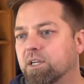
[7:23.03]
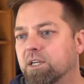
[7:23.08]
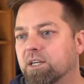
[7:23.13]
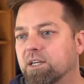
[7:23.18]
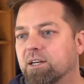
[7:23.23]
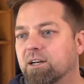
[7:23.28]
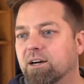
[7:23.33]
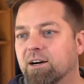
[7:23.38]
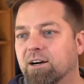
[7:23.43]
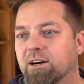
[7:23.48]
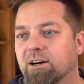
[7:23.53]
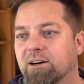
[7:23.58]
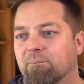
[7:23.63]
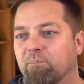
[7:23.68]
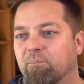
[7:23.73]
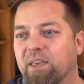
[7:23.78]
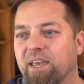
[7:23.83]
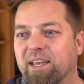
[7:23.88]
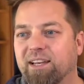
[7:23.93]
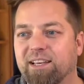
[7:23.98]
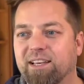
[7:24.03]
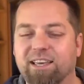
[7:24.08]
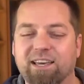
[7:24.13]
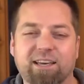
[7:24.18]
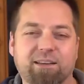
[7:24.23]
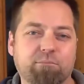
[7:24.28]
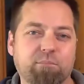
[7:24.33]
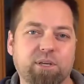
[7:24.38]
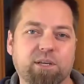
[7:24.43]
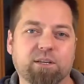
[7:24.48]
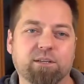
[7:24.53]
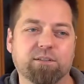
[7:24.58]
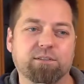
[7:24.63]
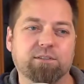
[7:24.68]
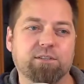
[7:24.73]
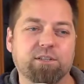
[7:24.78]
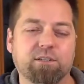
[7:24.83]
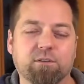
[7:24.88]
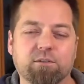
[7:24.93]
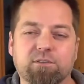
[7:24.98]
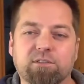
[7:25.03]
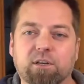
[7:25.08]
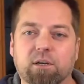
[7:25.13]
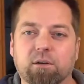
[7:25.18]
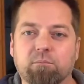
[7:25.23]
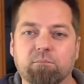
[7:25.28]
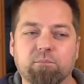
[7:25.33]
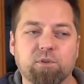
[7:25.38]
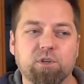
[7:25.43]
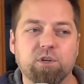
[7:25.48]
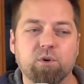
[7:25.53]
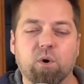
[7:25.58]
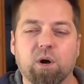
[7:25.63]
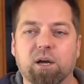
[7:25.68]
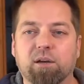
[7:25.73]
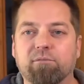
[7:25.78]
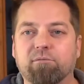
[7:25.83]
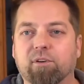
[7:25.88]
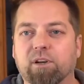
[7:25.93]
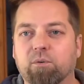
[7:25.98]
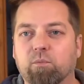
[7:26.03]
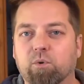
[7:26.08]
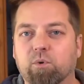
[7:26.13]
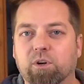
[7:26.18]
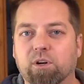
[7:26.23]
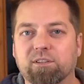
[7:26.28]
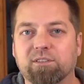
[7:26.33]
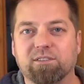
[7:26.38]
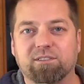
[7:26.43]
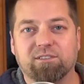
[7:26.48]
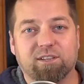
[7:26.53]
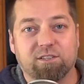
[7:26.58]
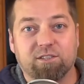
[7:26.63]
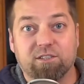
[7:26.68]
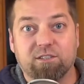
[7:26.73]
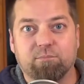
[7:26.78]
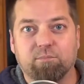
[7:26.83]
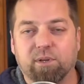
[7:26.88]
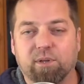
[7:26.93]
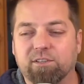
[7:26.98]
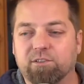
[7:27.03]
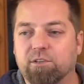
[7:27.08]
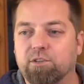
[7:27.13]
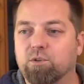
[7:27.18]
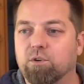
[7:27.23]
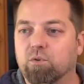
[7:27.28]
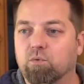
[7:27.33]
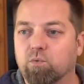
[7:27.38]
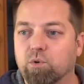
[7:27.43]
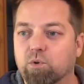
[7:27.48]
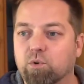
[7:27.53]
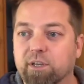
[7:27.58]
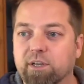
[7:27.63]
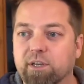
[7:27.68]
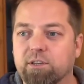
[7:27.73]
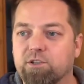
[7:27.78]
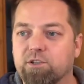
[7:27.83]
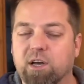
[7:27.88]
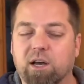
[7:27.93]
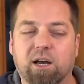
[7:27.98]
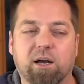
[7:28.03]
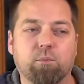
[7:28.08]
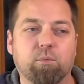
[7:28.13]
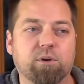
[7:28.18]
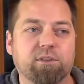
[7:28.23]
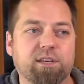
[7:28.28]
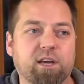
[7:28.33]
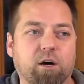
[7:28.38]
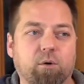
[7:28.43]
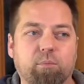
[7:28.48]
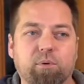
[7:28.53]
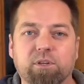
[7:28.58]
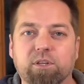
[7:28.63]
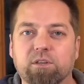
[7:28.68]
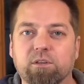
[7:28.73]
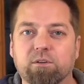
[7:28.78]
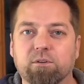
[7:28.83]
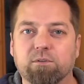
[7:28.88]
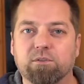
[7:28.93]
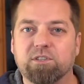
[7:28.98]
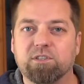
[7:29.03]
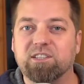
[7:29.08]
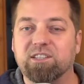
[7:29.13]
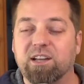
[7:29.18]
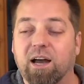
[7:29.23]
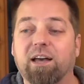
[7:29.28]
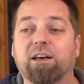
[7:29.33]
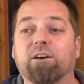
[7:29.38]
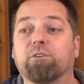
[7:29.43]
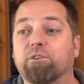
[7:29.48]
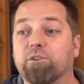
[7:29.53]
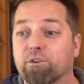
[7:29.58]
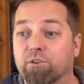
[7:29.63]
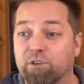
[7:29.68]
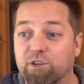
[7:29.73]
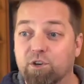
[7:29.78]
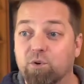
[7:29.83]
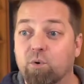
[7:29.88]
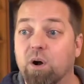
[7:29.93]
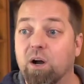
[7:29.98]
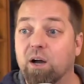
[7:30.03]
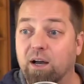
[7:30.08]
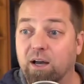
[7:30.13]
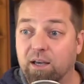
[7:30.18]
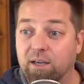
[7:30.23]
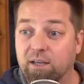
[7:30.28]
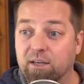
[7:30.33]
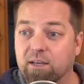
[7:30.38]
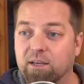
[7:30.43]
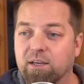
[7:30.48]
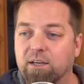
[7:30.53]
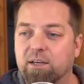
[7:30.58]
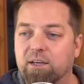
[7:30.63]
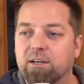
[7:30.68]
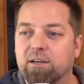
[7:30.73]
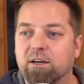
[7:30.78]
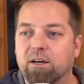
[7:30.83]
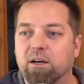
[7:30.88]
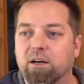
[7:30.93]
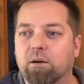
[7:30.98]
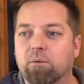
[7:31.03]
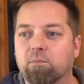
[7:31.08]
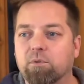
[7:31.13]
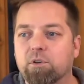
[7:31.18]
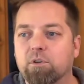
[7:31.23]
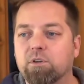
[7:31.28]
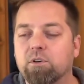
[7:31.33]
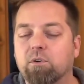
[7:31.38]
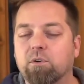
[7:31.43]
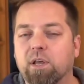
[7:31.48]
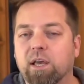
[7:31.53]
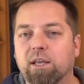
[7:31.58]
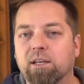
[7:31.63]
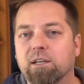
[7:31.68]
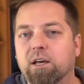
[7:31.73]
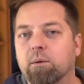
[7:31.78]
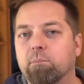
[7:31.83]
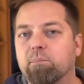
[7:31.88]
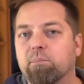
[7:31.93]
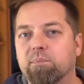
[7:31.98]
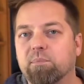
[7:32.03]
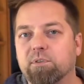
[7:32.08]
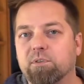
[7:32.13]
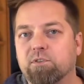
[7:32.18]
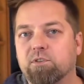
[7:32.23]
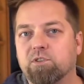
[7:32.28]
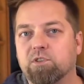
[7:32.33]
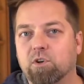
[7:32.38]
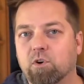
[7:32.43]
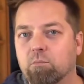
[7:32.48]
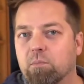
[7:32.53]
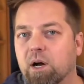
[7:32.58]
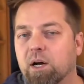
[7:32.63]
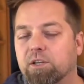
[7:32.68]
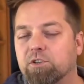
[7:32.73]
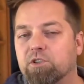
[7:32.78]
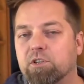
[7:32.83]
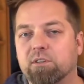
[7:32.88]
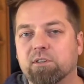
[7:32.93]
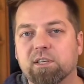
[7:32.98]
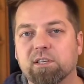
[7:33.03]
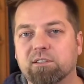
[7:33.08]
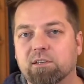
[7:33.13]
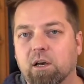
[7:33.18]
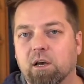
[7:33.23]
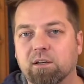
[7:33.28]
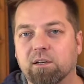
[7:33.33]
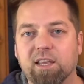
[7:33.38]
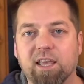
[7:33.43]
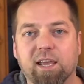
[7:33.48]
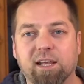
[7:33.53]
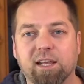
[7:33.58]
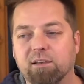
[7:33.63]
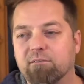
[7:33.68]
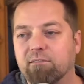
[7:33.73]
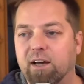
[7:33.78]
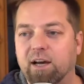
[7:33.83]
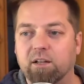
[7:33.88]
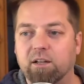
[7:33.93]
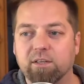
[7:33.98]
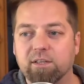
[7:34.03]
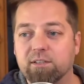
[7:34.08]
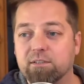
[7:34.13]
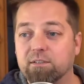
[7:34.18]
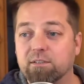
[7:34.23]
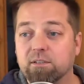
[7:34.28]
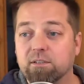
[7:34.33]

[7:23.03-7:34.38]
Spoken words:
And again, because some UI frameworks such as Blazor do a really good job with helping you style your UI, you don't end up so much in these uncanny valleys.